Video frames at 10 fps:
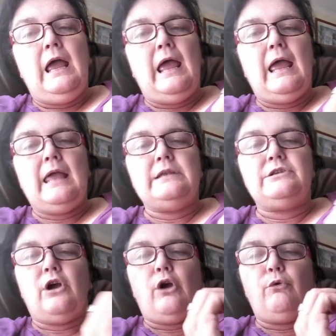
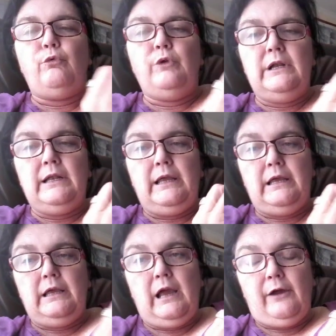And I
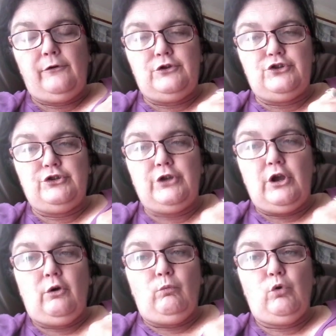really encourage you to
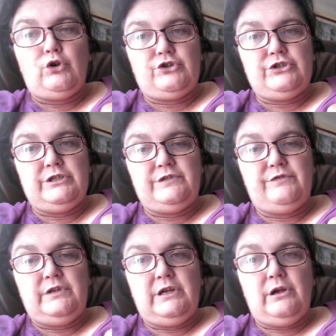go and watch this
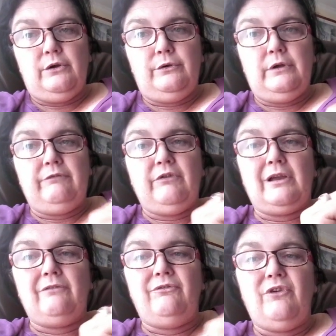video. If I
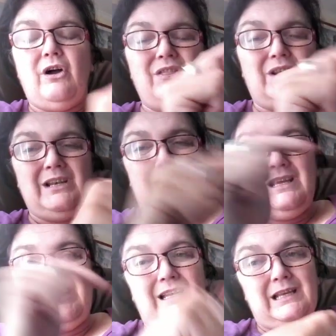can find the
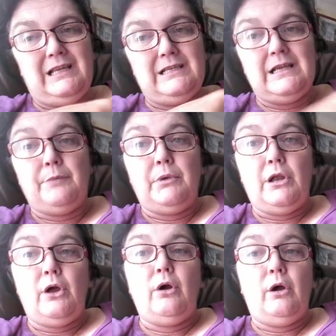link and link it down
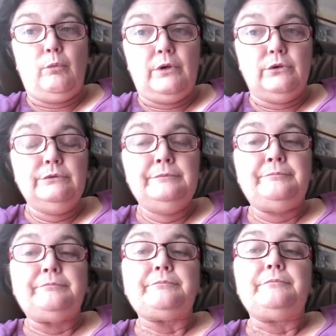below, I will.
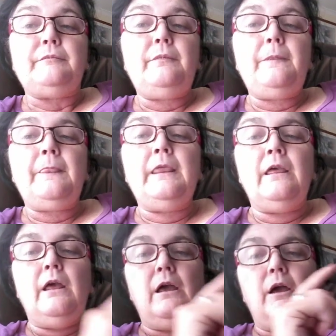
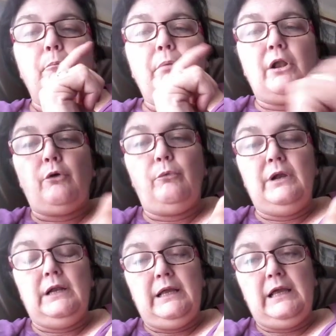But I
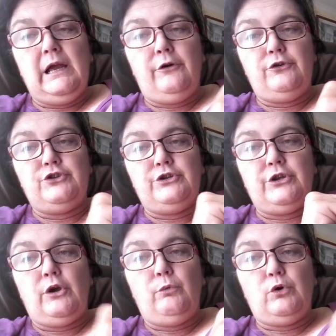really encourage you to
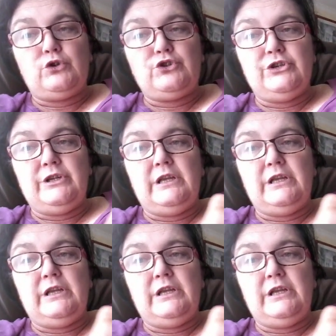go watch it.